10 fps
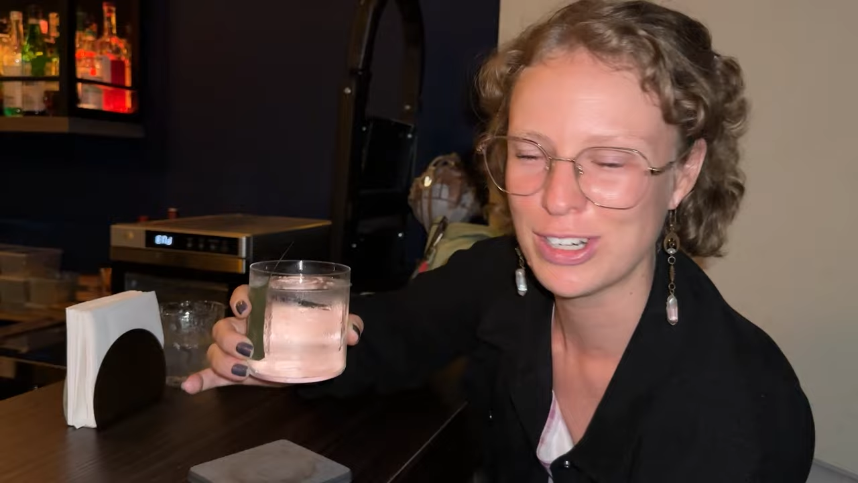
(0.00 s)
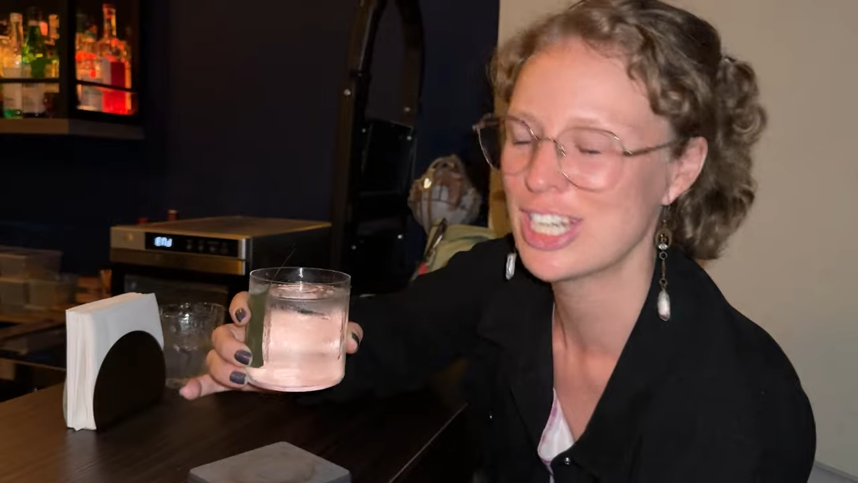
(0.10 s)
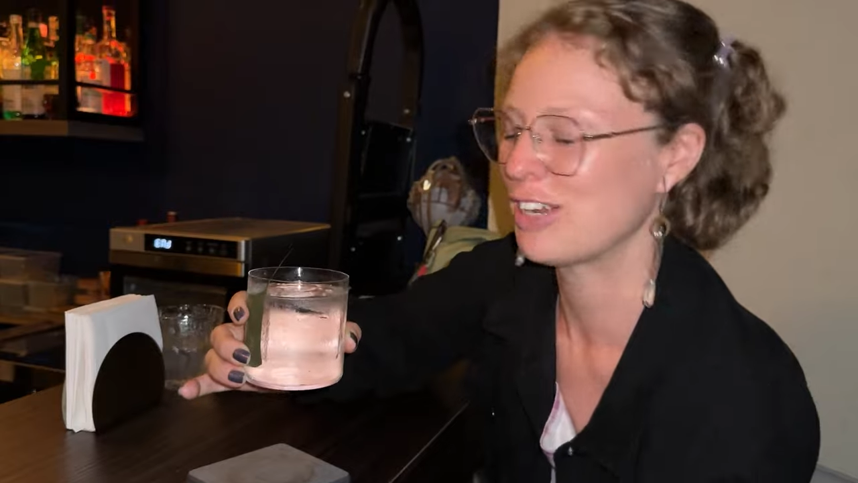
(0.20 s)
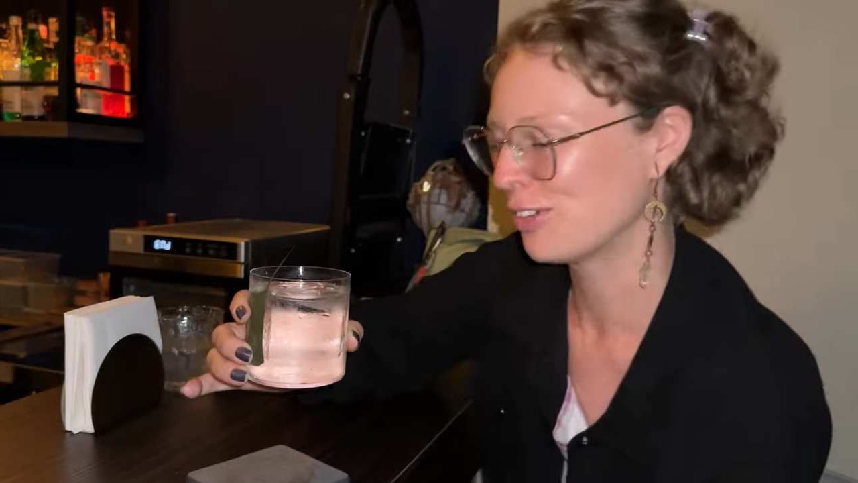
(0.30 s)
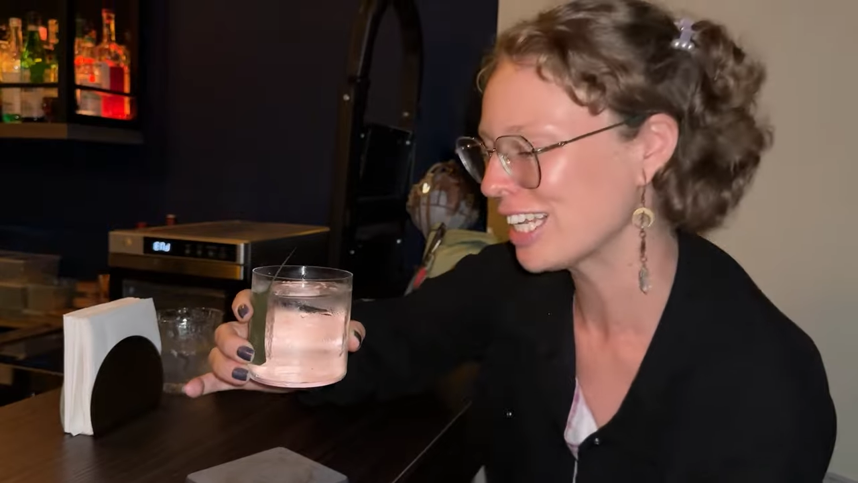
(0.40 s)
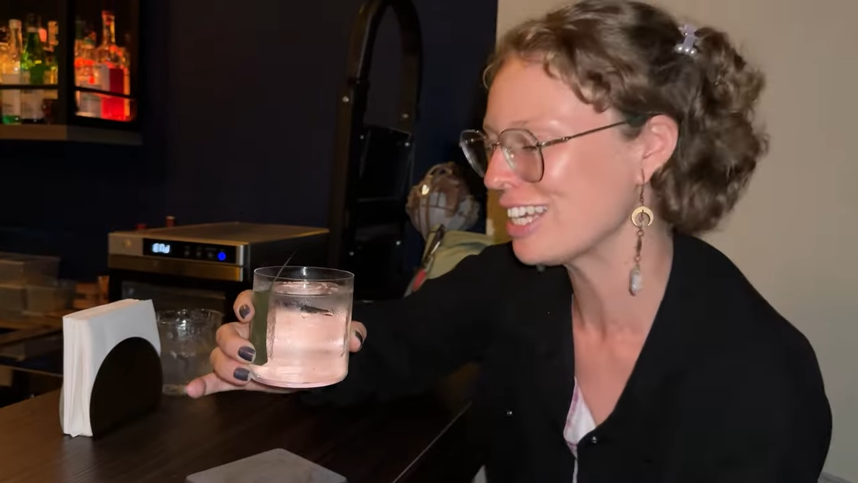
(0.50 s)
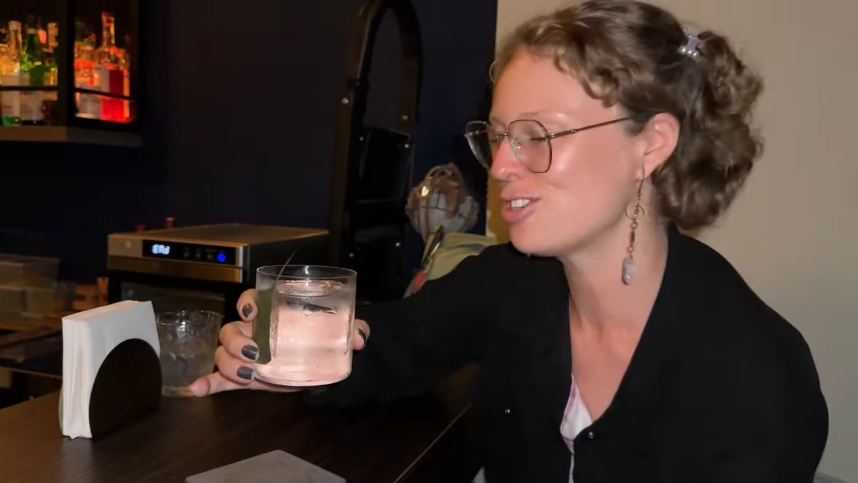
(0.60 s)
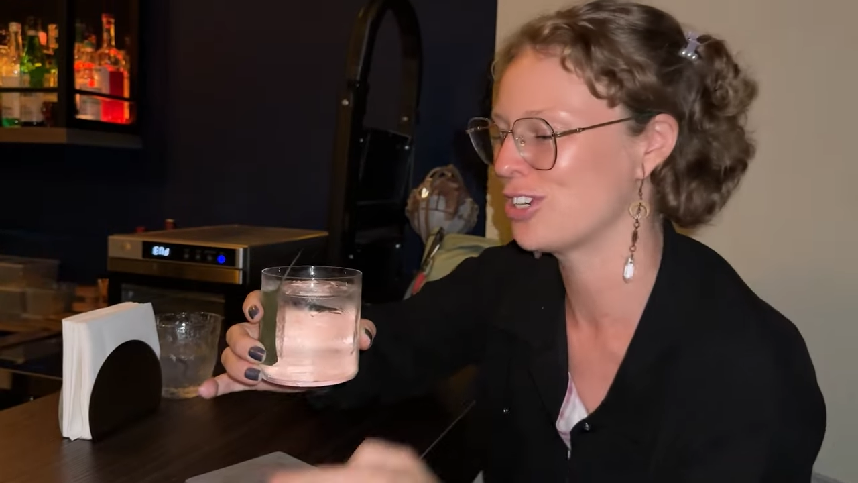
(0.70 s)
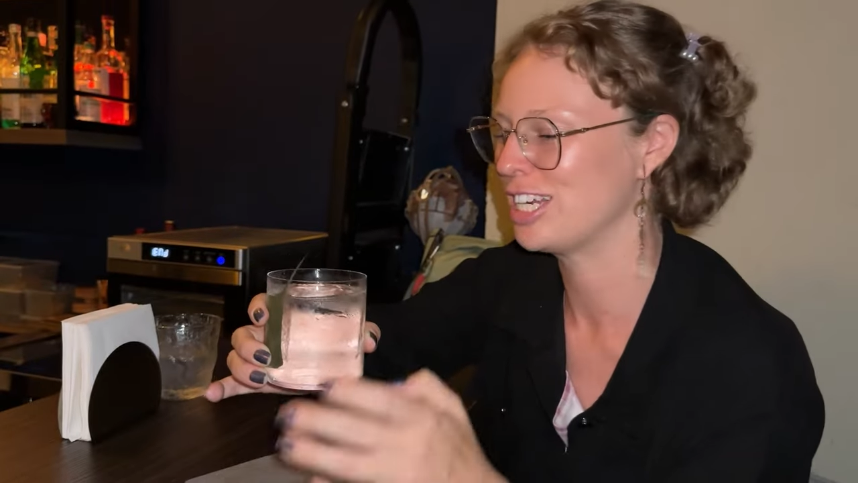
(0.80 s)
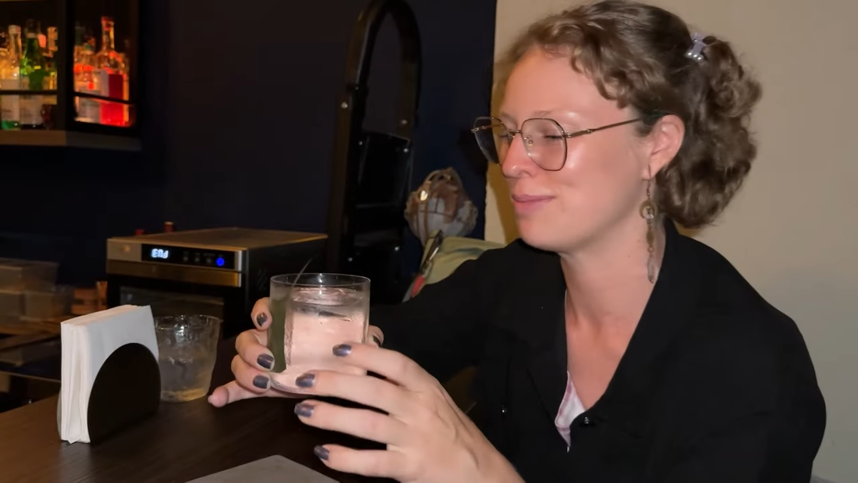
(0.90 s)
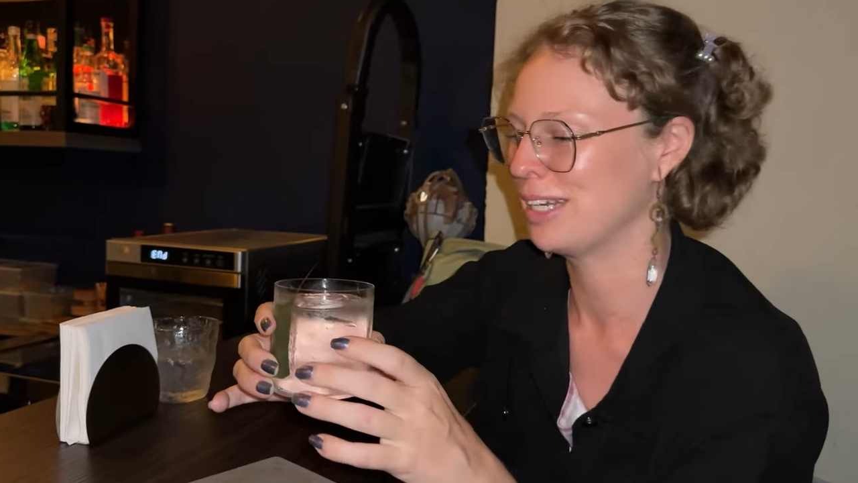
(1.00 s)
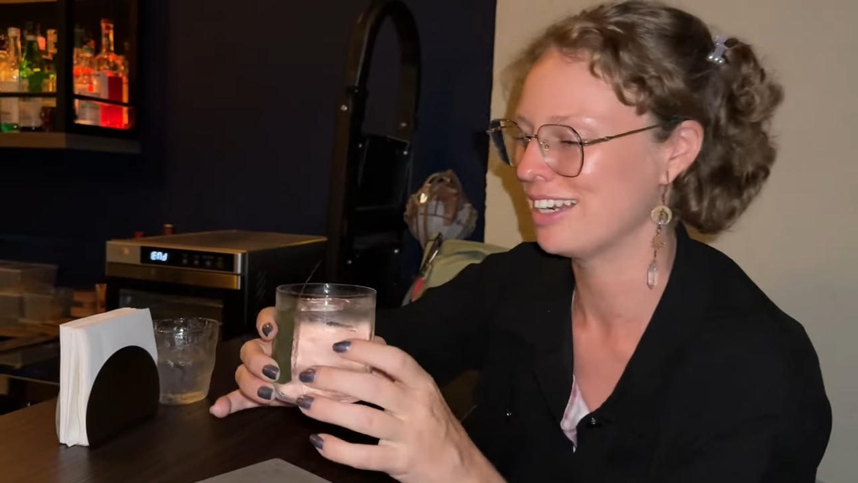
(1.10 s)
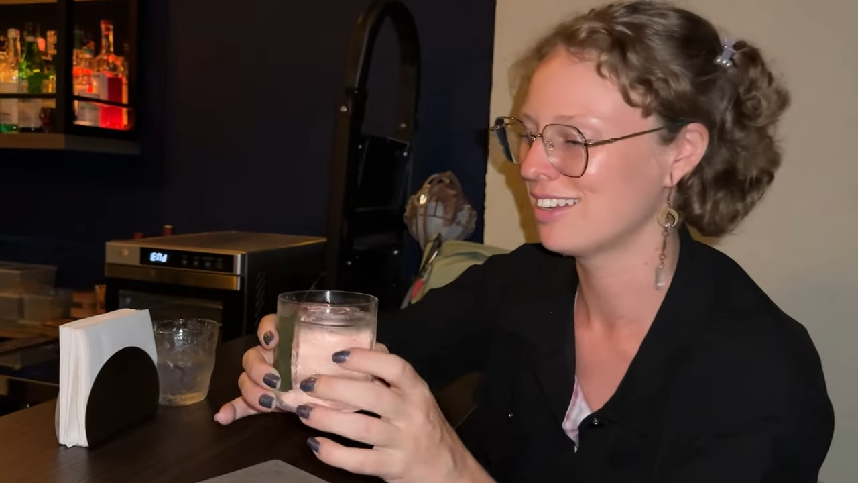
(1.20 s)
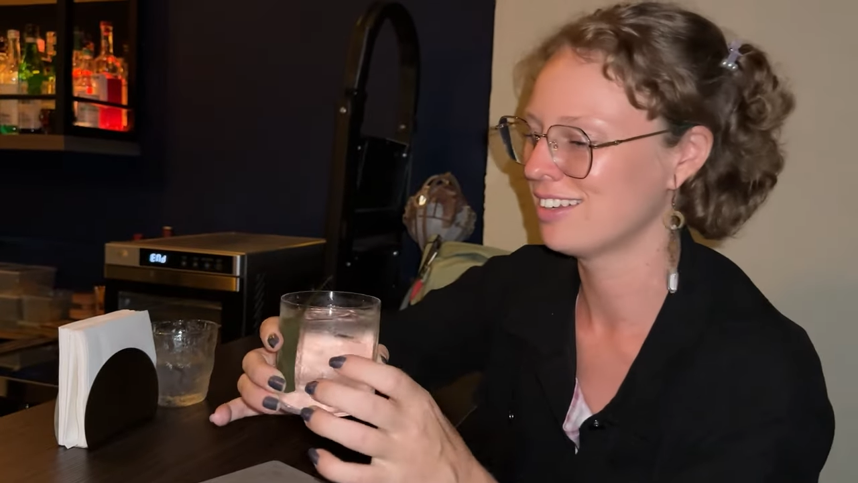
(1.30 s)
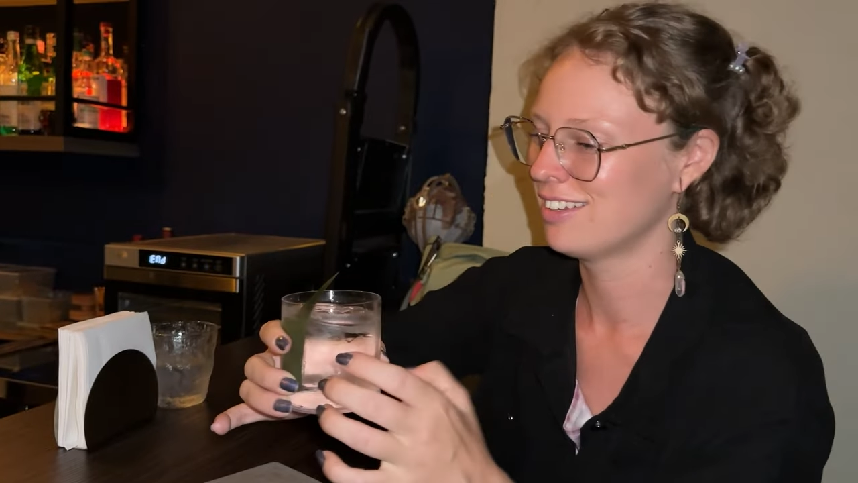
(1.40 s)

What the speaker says: which really intrigued me.